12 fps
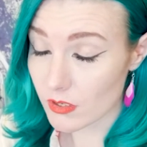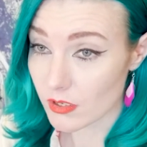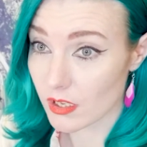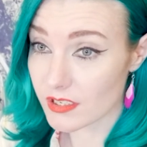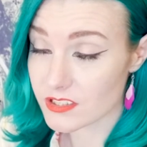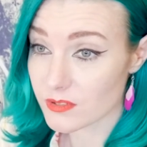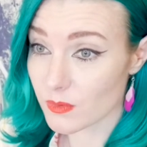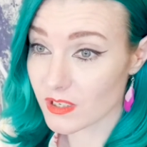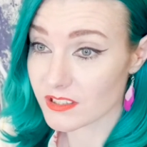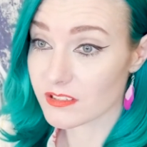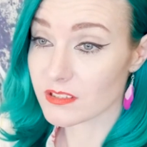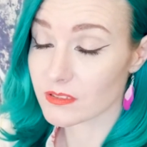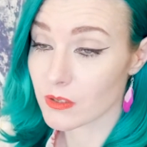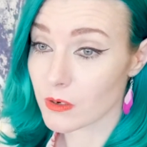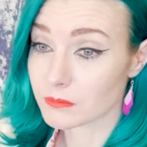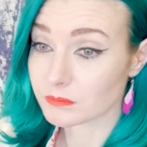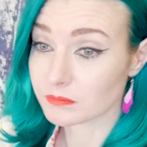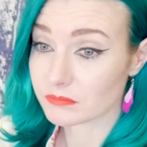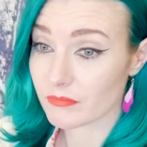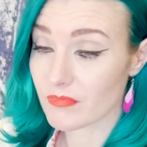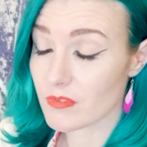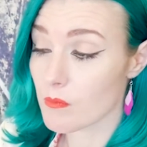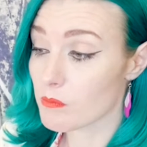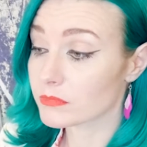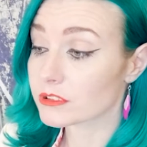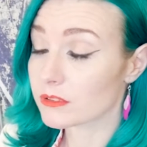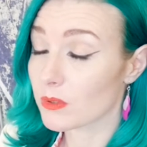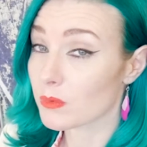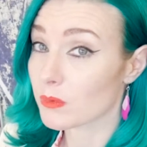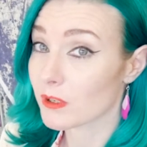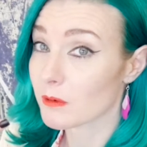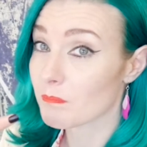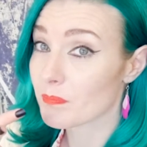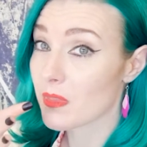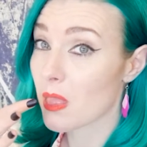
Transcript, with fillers: Here's your water in a little. It's a little warm.